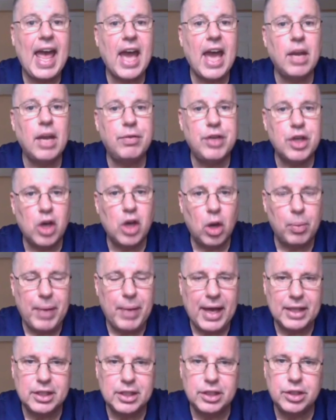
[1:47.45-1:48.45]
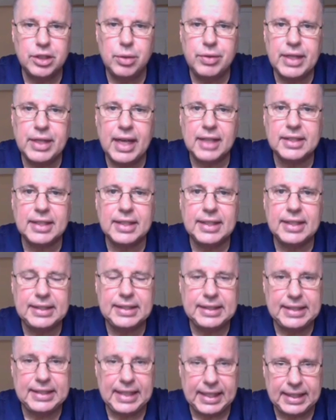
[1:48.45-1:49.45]
And if you go back to
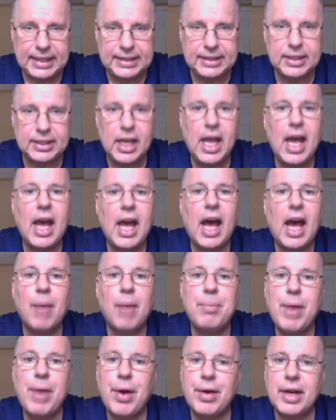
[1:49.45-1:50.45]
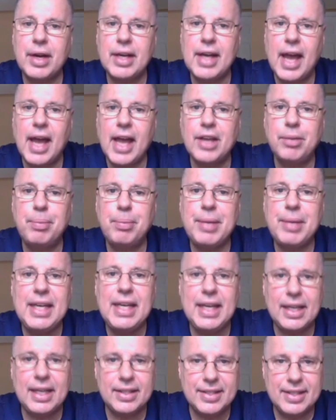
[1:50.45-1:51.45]
2006, American Idol
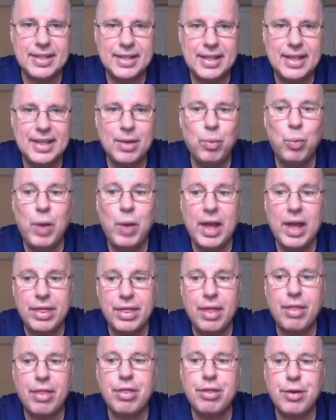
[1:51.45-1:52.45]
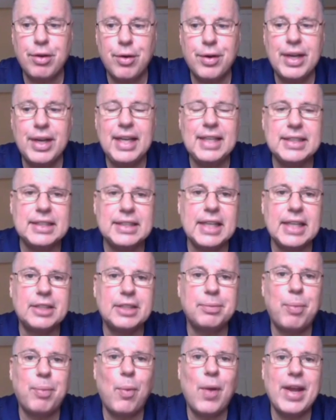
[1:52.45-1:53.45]
peaked with
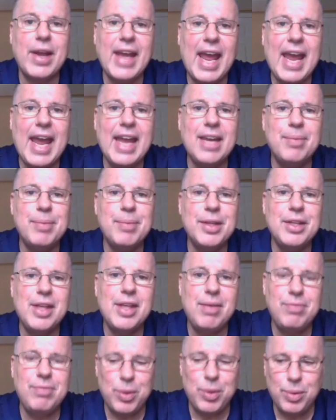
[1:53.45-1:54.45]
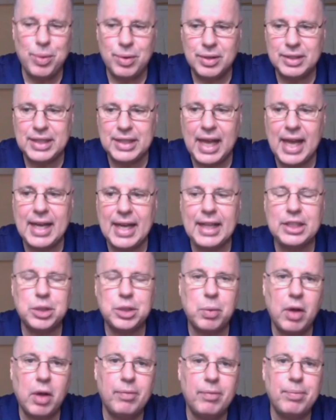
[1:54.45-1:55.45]
36.8 million viewers and a
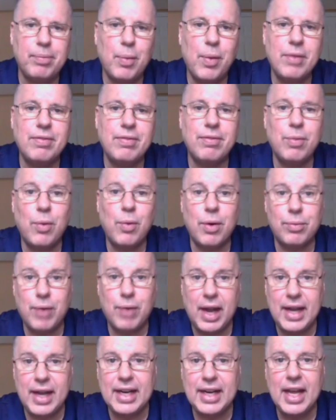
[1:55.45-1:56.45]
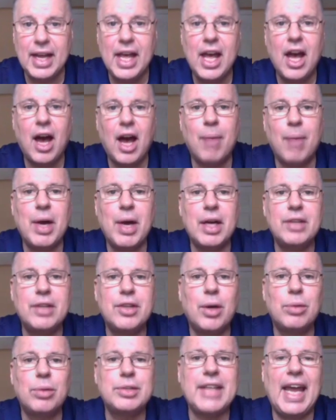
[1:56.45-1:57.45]
12.4 rating among
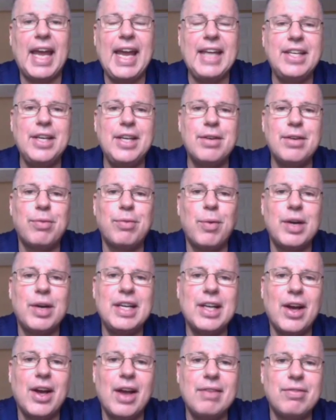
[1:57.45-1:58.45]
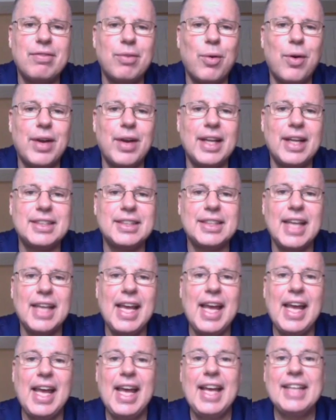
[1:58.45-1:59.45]
adults 18 to 49 for its
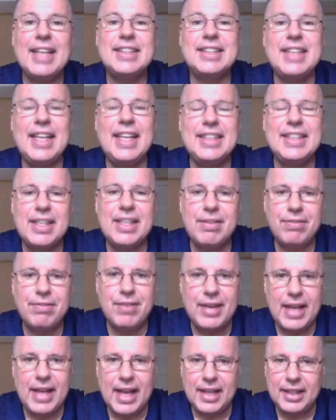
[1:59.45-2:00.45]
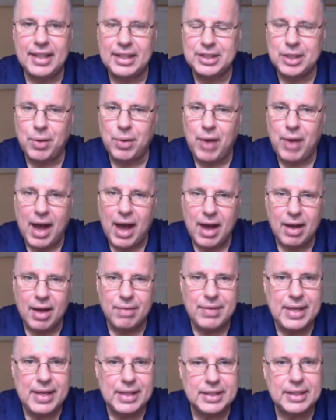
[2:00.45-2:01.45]
season finale. So
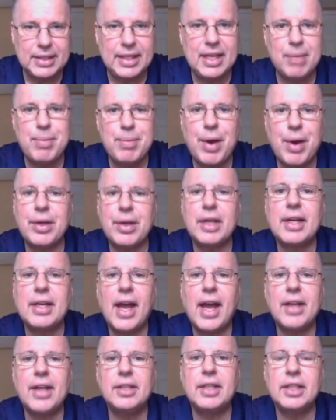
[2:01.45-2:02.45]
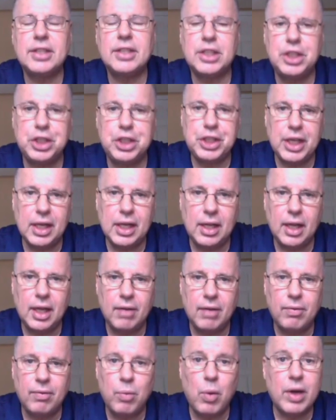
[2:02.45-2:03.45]
obviously American Idol a
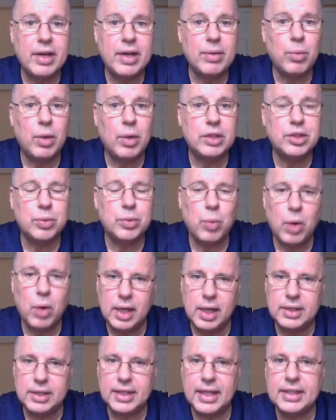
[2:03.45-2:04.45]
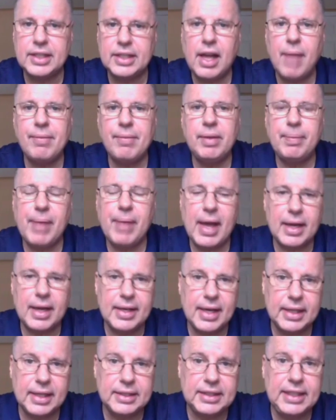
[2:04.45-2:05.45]
shell of what it once was. It is coming
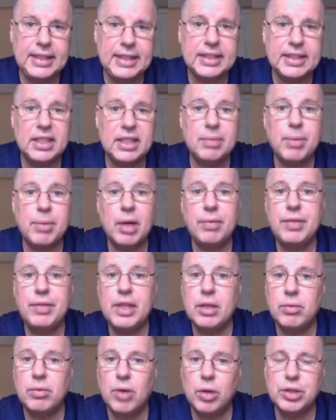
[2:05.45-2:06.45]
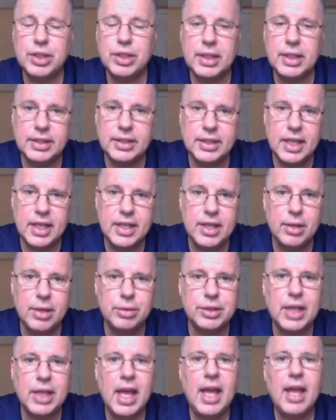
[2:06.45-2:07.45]
back next season, but if the erosion
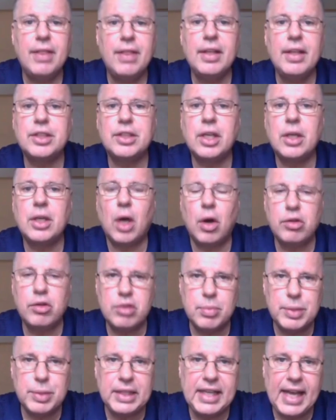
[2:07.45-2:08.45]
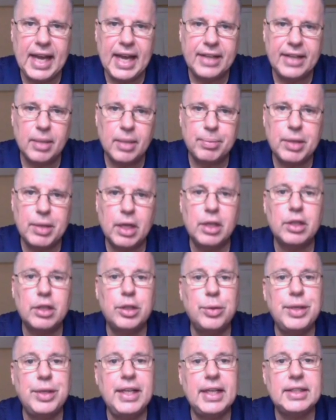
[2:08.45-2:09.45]
continues, this could ultimately end up
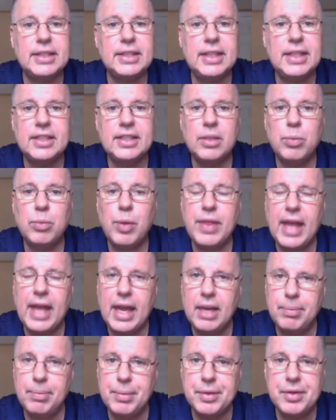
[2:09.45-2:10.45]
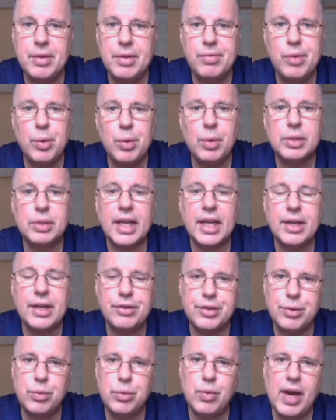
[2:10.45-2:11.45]
concluding its season with 8 million viewers and a
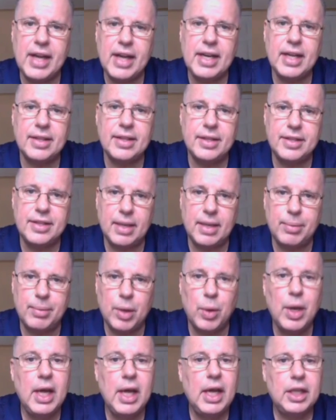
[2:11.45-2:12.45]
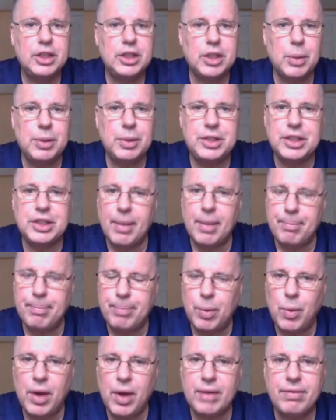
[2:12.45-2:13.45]
2 rating in the demo. So at some
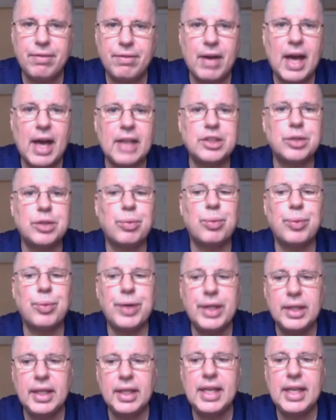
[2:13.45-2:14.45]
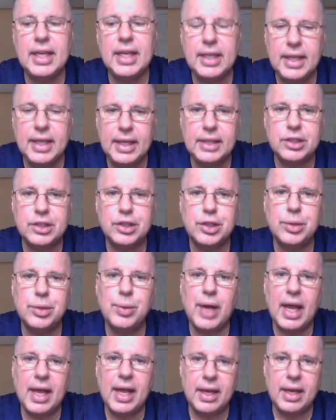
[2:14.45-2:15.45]
point, Fox really needs
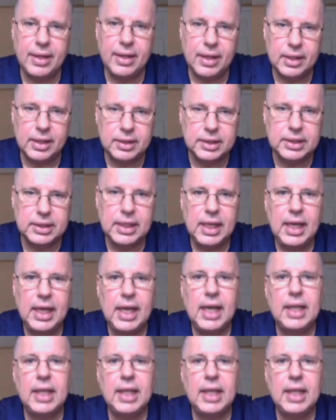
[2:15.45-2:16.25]
to end this.